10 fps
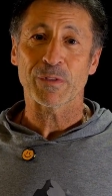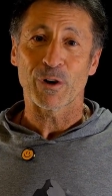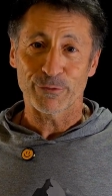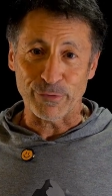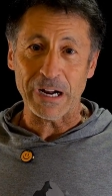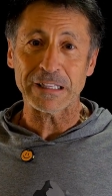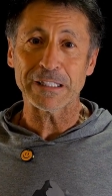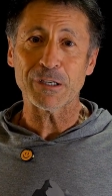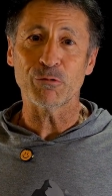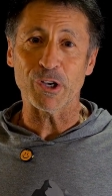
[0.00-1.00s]

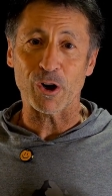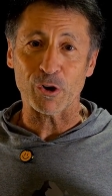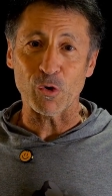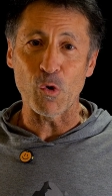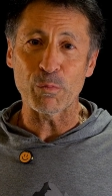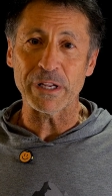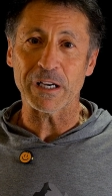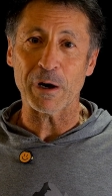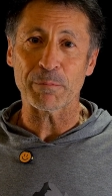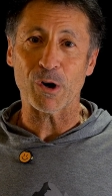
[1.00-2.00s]
Finally, we are opening
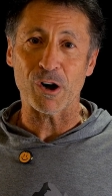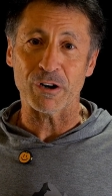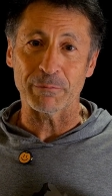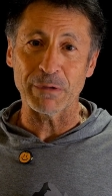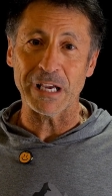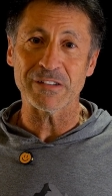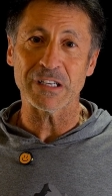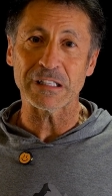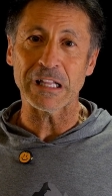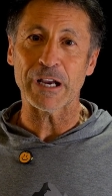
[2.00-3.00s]
up our
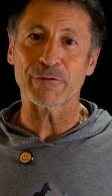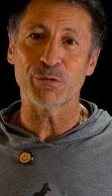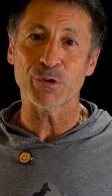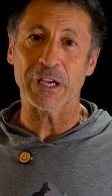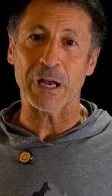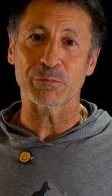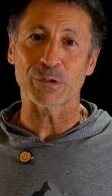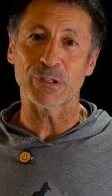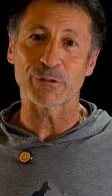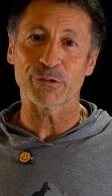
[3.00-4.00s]
amazing live bootcamp
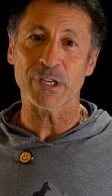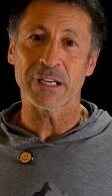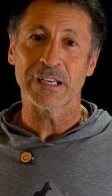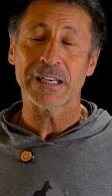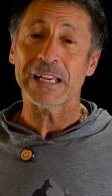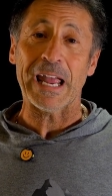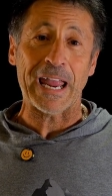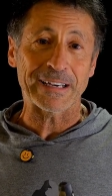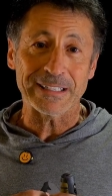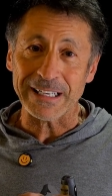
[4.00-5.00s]
delivery
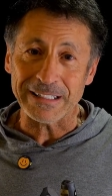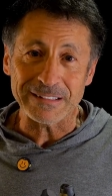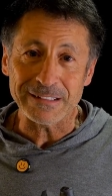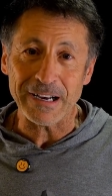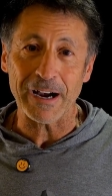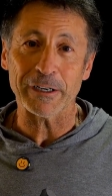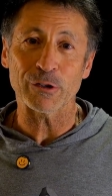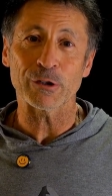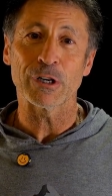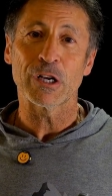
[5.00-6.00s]
and
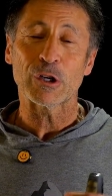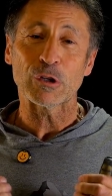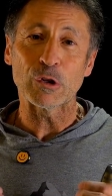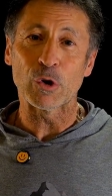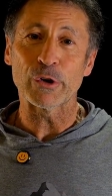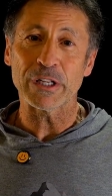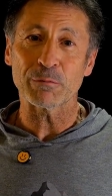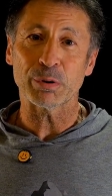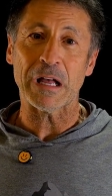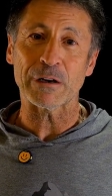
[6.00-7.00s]
entire learning
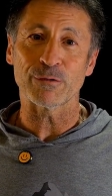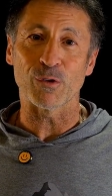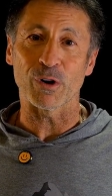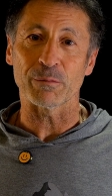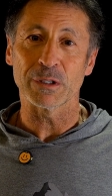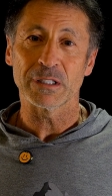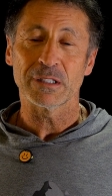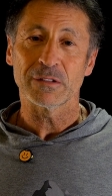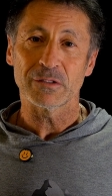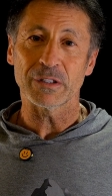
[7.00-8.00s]
platform
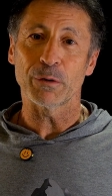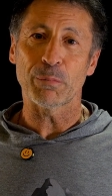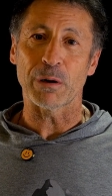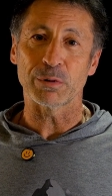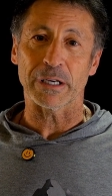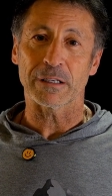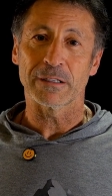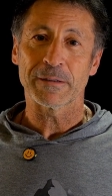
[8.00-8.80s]
to the public.